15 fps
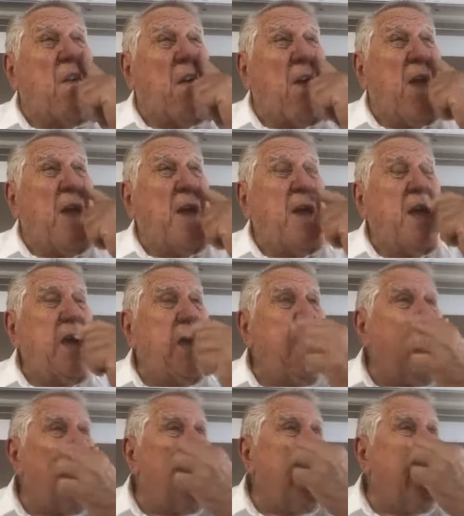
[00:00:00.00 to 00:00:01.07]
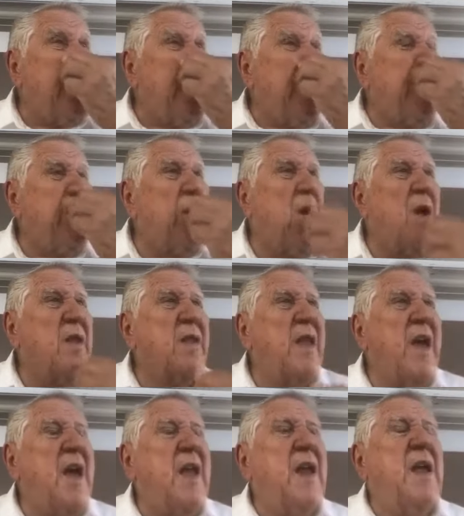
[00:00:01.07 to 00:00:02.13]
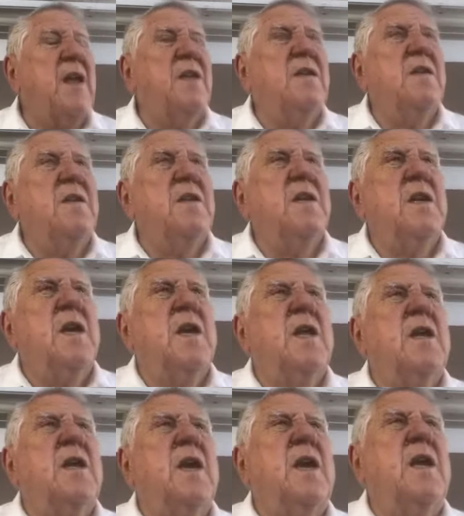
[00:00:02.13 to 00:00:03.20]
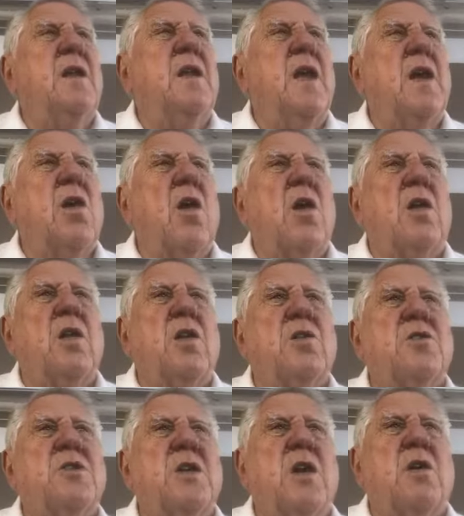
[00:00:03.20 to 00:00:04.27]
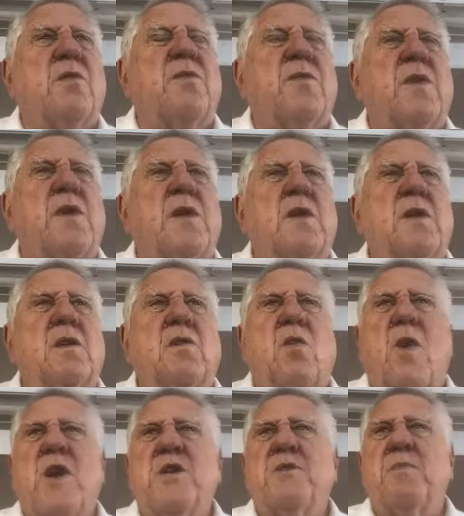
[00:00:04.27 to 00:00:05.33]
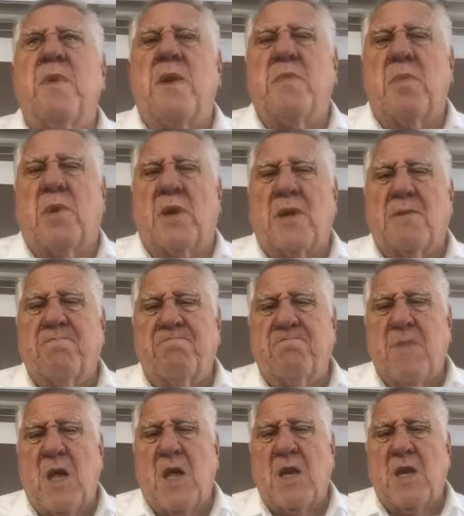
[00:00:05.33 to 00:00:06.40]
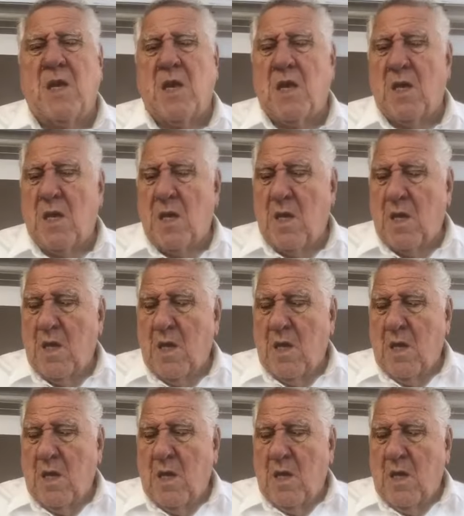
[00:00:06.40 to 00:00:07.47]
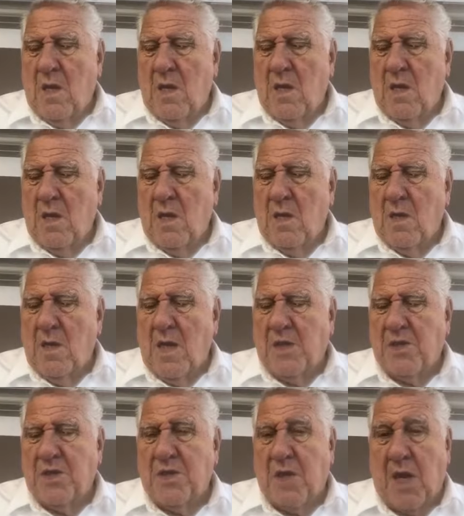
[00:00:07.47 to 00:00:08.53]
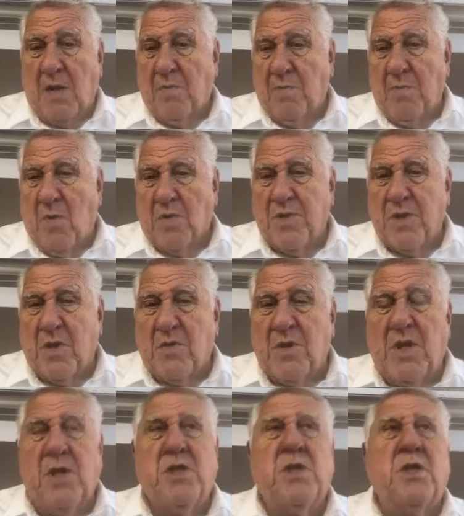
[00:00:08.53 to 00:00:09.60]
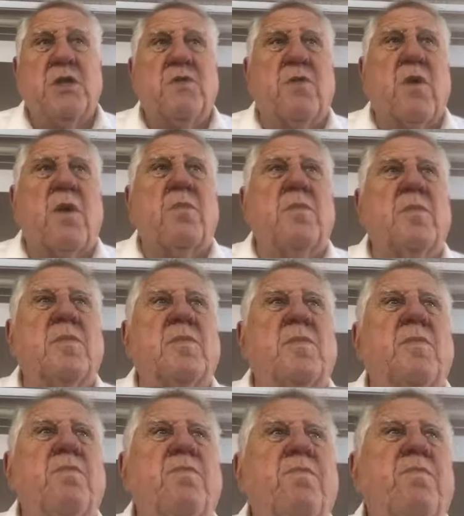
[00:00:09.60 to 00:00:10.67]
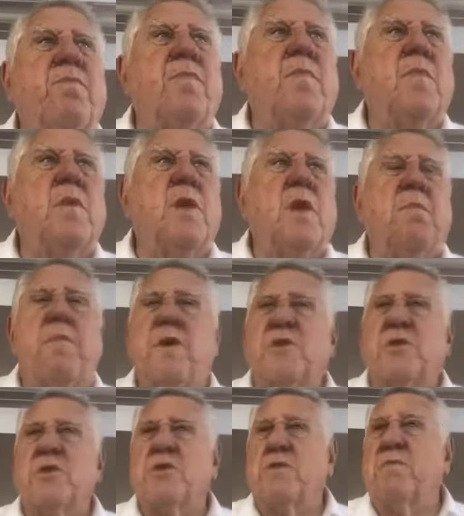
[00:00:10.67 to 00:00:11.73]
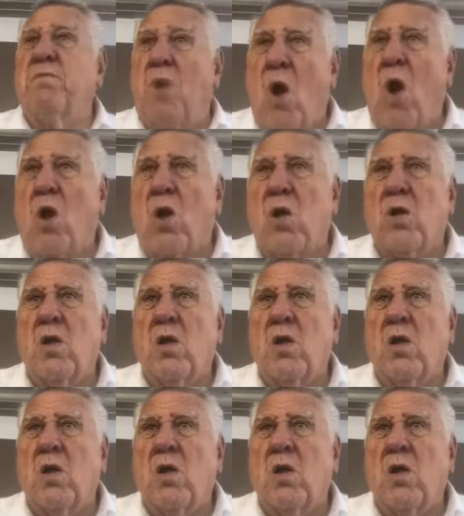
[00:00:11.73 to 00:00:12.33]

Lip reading: and he taught that, and they call themselves grace people, and they just take most of their teachings from the epistles of Paul.